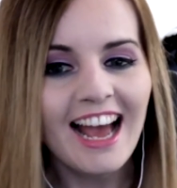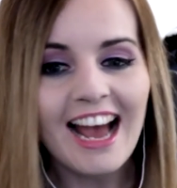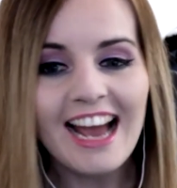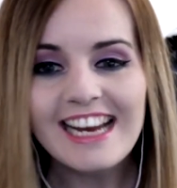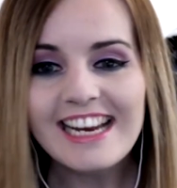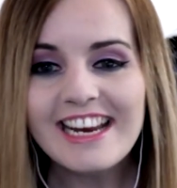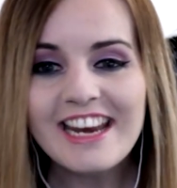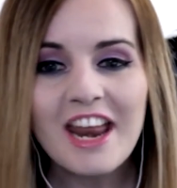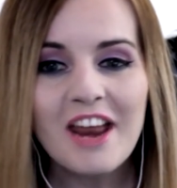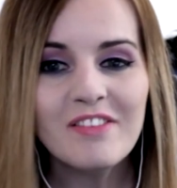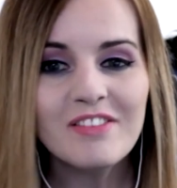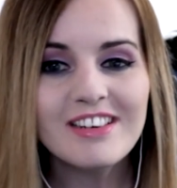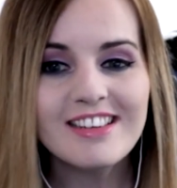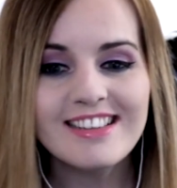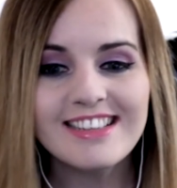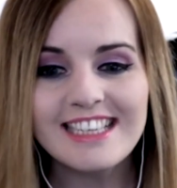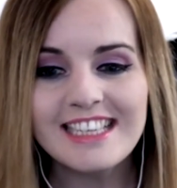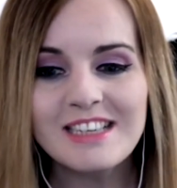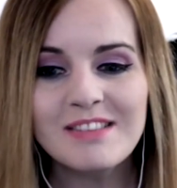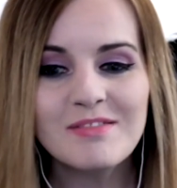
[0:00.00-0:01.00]
I've never
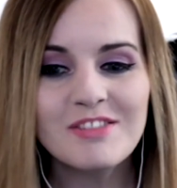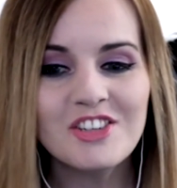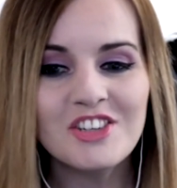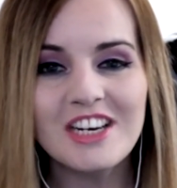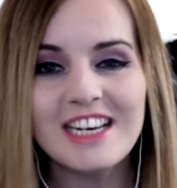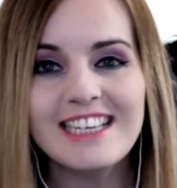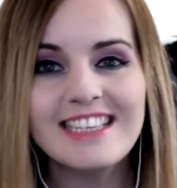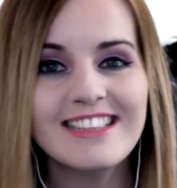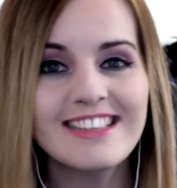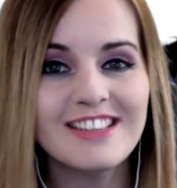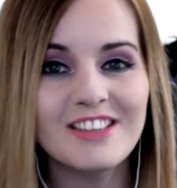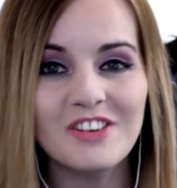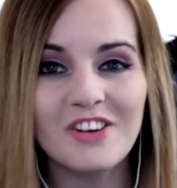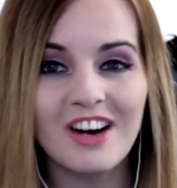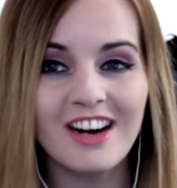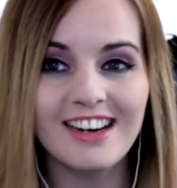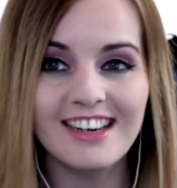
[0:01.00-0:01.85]
seen him train so